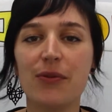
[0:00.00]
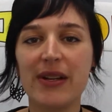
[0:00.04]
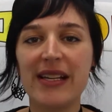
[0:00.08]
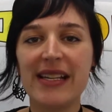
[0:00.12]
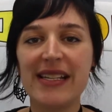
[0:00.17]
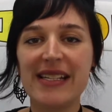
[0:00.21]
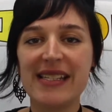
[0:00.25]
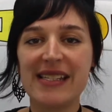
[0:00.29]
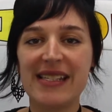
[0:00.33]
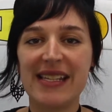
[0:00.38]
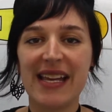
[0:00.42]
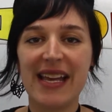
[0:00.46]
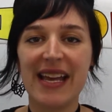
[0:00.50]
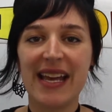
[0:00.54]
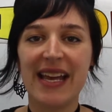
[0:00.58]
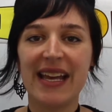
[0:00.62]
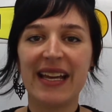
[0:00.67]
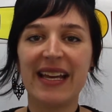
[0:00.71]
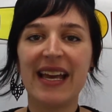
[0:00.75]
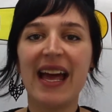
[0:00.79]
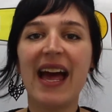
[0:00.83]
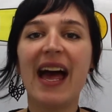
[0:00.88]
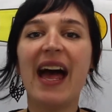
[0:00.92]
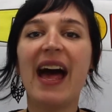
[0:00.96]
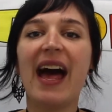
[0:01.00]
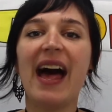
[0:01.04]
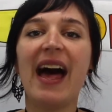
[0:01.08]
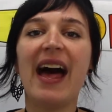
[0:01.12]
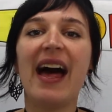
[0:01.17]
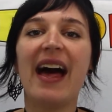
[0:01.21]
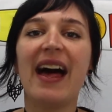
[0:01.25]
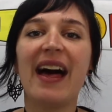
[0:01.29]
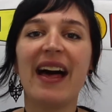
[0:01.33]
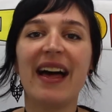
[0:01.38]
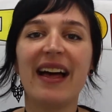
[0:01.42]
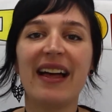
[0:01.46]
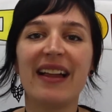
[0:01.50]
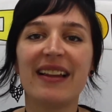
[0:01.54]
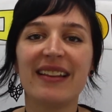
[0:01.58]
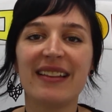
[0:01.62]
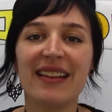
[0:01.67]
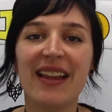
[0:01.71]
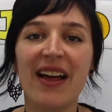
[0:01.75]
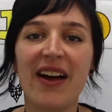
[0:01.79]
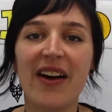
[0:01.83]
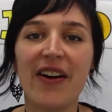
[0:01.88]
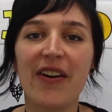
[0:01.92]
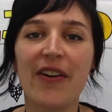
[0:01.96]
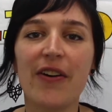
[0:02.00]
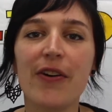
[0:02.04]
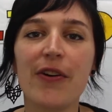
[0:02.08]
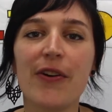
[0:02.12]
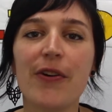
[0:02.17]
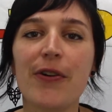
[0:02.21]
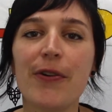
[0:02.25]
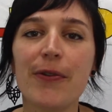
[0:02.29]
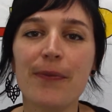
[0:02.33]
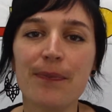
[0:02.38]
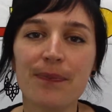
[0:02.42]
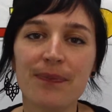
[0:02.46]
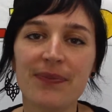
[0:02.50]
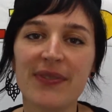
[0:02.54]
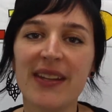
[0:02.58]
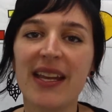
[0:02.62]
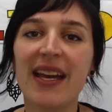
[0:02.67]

We sing hello.